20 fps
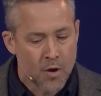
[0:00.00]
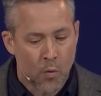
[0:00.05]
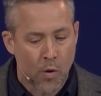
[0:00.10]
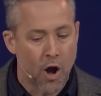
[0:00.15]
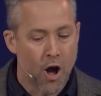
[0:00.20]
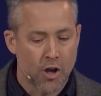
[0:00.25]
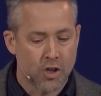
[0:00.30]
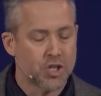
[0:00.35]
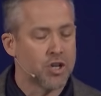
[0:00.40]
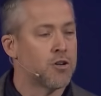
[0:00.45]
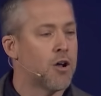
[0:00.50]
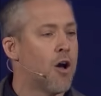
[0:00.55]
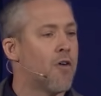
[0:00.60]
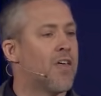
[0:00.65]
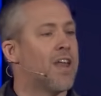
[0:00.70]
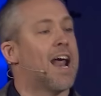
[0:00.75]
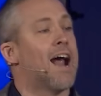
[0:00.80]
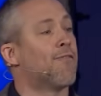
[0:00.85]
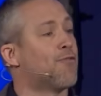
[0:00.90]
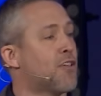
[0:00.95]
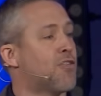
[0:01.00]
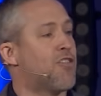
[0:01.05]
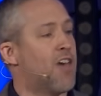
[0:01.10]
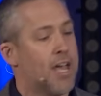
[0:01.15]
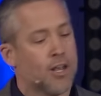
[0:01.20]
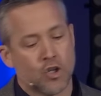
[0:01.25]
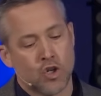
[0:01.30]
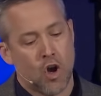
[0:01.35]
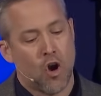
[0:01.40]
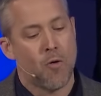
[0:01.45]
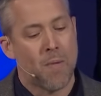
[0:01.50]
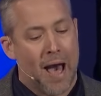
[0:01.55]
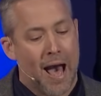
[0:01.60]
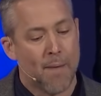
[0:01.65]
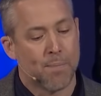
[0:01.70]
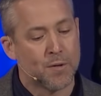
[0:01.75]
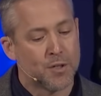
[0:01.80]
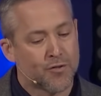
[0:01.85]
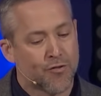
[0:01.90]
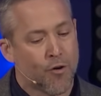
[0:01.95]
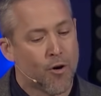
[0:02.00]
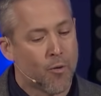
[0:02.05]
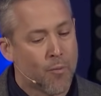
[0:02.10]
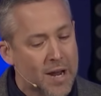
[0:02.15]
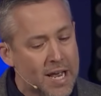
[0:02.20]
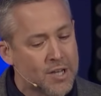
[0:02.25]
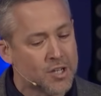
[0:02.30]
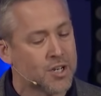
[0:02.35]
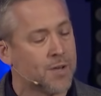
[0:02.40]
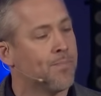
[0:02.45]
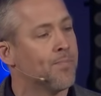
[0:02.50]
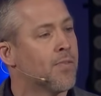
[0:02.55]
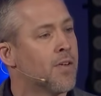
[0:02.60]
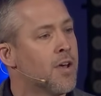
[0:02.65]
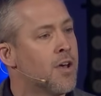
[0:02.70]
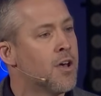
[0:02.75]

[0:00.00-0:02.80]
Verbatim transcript: We also know that everything, Job, happens for a reason.